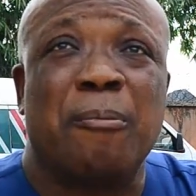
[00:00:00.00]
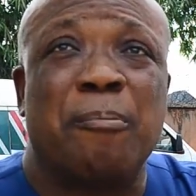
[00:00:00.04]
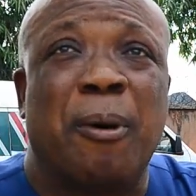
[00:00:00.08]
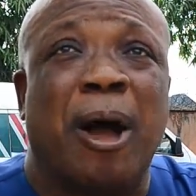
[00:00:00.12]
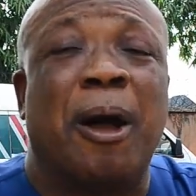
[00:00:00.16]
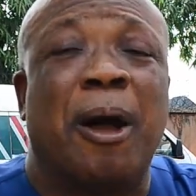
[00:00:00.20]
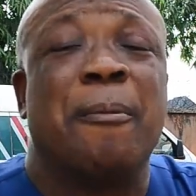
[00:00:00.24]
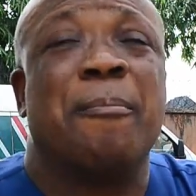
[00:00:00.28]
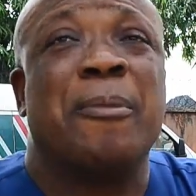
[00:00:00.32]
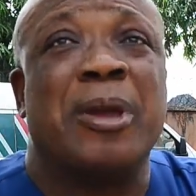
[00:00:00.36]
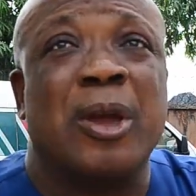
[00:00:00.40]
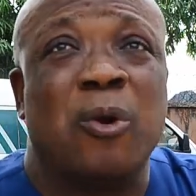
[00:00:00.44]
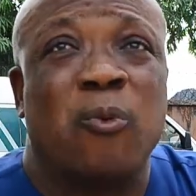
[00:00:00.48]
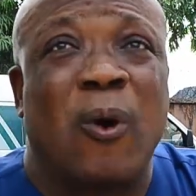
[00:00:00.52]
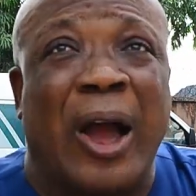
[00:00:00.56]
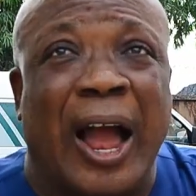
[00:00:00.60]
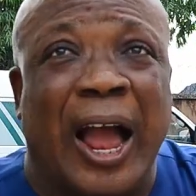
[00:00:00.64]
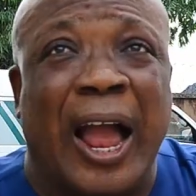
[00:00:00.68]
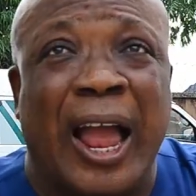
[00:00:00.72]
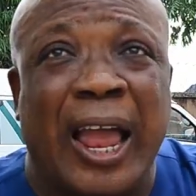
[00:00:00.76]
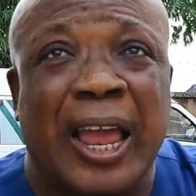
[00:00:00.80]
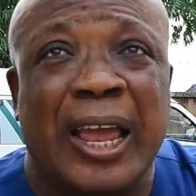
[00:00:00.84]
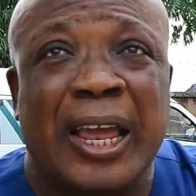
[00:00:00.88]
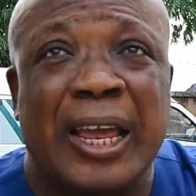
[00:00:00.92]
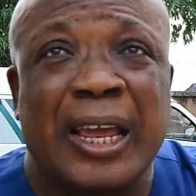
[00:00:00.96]
But
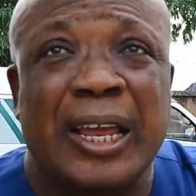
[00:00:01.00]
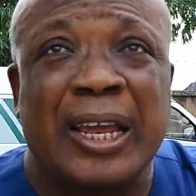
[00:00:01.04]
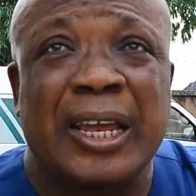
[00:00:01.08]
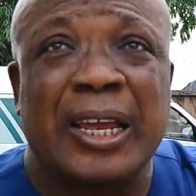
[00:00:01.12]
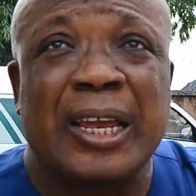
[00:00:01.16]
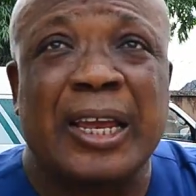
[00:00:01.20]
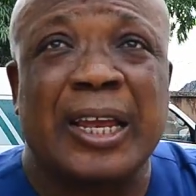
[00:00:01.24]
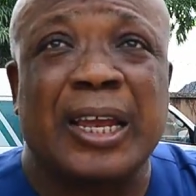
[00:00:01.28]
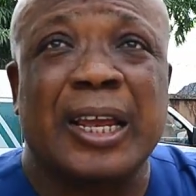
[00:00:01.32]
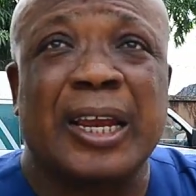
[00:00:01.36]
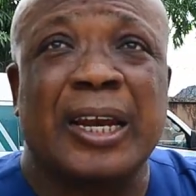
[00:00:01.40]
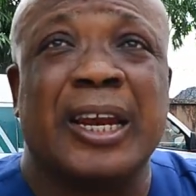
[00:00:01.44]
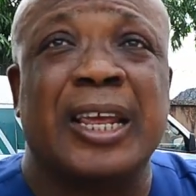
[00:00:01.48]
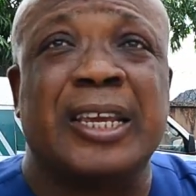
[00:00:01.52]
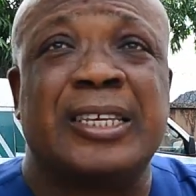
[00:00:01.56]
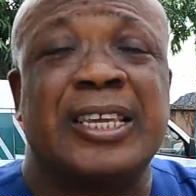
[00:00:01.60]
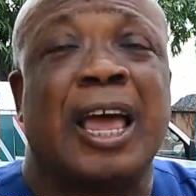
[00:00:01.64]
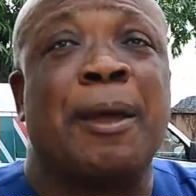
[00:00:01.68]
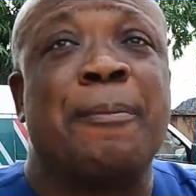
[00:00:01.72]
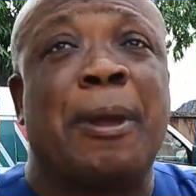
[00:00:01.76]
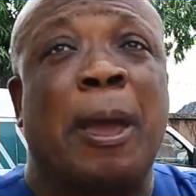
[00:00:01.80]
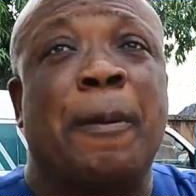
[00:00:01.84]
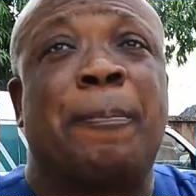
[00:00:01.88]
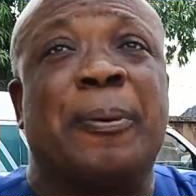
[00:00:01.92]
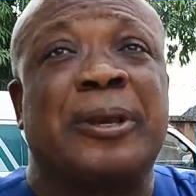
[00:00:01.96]
meanwhile, the
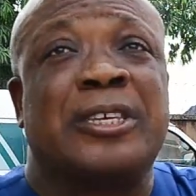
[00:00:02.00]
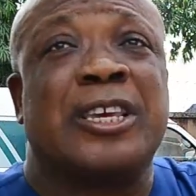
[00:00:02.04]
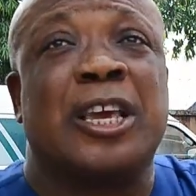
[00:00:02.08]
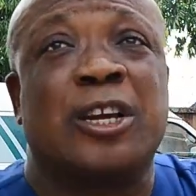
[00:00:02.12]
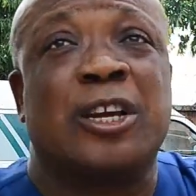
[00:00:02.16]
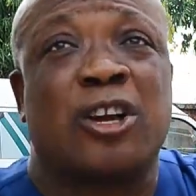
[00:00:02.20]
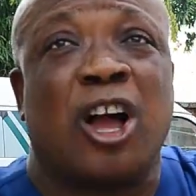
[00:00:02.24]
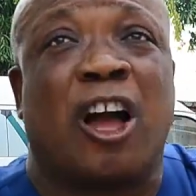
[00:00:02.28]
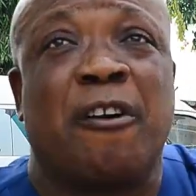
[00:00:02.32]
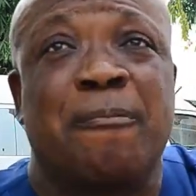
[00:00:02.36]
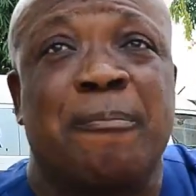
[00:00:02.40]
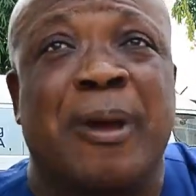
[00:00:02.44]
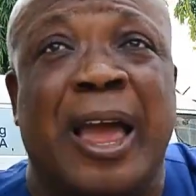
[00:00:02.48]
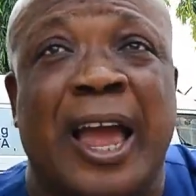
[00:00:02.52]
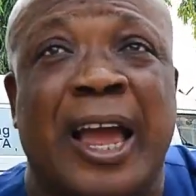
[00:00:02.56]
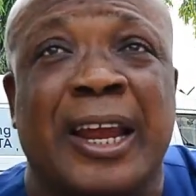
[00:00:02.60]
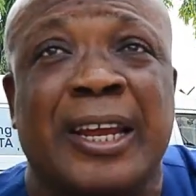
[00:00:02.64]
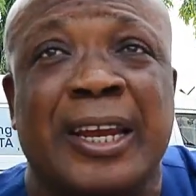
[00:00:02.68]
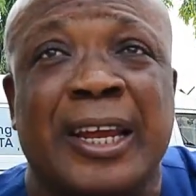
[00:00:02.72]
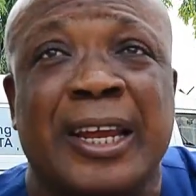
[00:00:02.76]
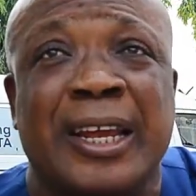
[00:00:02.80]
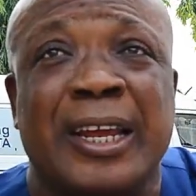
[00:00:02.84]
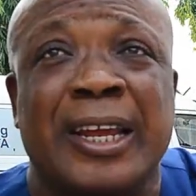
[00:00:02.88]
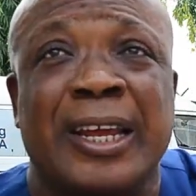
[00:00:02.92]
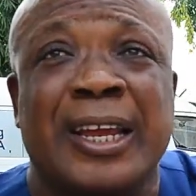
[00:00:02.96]
same APC
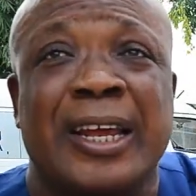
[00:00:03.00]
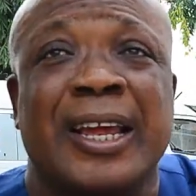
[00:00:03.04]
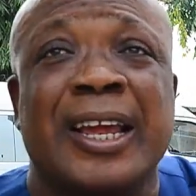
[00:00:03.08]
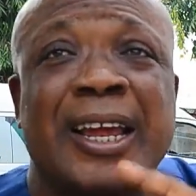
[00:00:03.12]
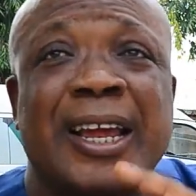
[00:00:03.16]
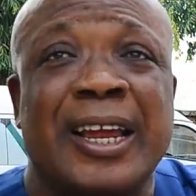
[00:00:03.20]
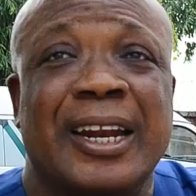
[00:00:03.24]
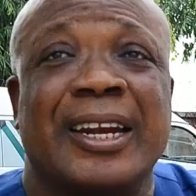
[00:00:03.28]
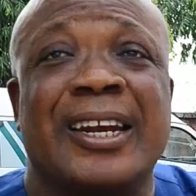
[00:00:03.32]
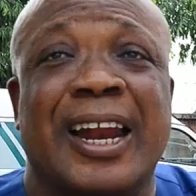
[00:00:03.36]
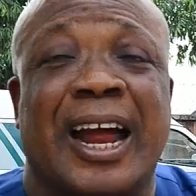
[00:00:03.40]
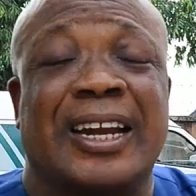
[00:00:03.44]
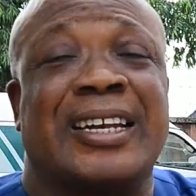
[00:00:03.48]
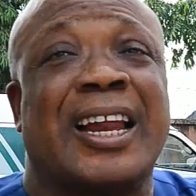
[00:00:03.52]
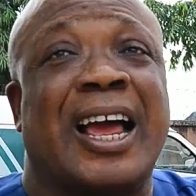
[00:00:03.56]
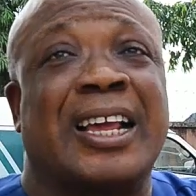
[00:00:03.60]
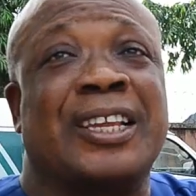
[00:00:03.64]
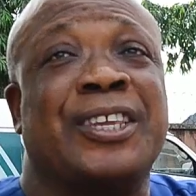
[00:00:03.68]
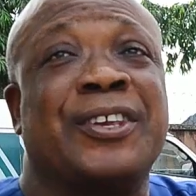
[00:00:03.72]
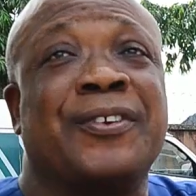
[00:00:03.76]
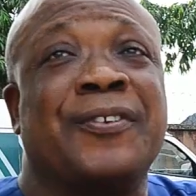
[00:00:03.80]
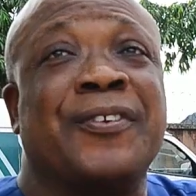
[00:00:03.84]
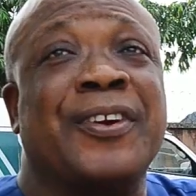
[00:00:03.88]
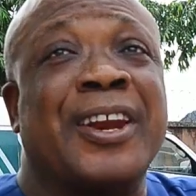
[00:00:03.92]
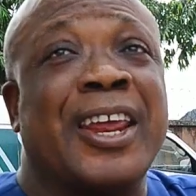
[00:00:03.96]
government that
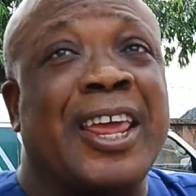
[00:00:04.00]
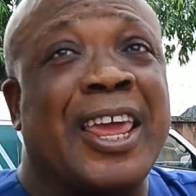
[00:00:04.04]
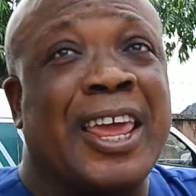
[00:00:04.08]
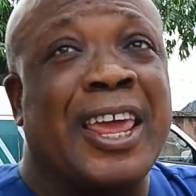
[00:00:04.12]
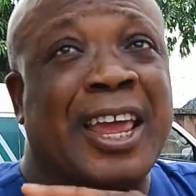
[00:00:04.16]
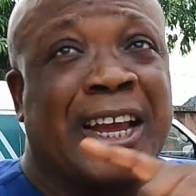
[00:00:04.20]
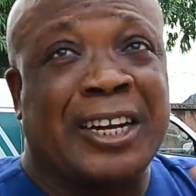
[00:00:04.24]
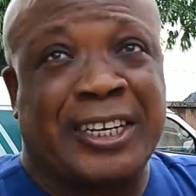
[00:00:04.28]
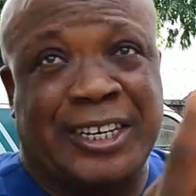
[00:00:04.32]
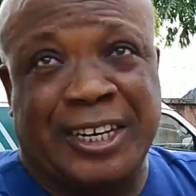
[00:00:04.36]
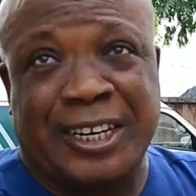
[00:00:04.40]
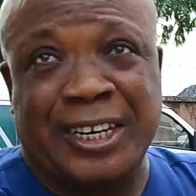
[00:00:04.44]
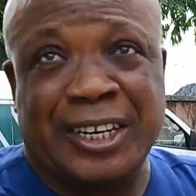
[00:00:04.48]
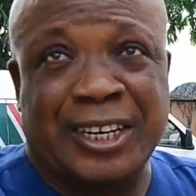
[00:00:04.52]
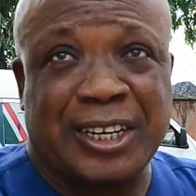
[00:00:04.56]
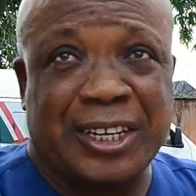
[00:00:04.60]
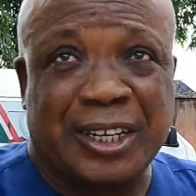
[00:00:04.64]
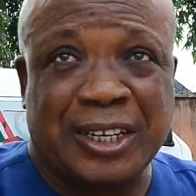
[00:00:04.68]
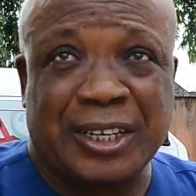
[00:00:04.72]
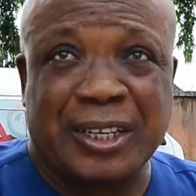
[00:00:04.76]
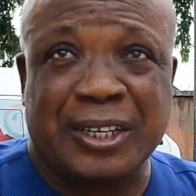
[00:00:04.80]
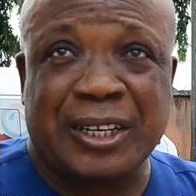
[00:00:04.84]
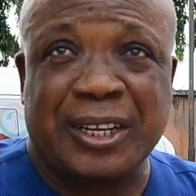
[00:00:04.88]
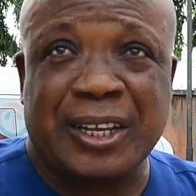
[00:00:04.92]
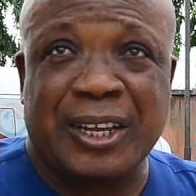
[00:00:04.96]
has rigged
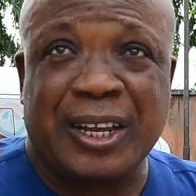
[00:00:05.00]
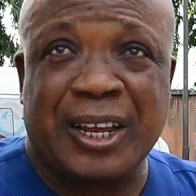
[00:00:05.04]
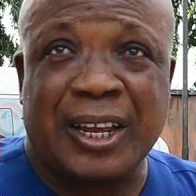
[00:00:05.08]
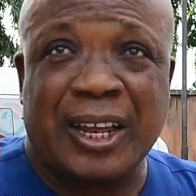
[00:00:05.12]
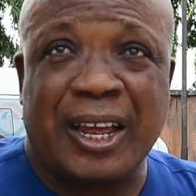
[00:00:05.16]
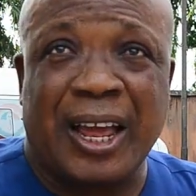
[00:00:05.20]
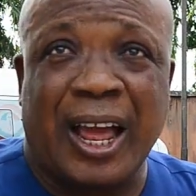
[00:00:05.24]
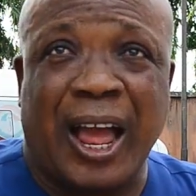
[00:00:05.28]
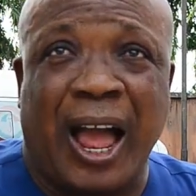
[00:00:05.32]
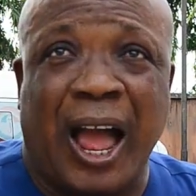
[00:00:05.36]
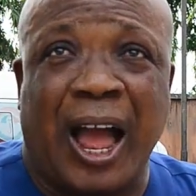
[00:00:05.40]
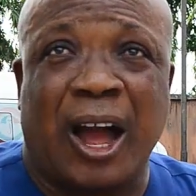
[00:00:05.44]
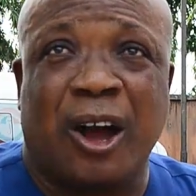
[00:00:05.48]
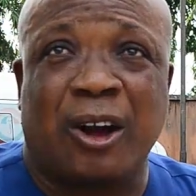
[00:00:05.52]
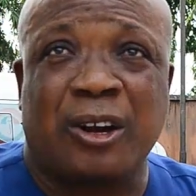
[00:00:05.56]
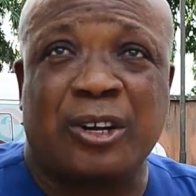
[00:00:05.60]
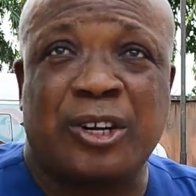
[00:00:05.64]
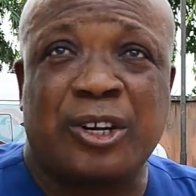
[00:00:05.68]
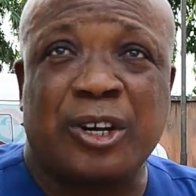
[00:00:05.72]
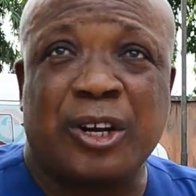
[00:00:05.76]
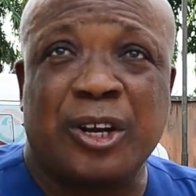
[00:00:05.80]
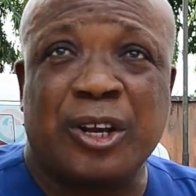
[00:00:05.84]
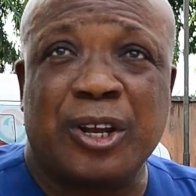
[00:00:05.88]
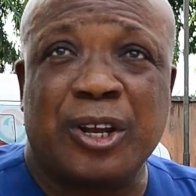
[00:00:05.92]
out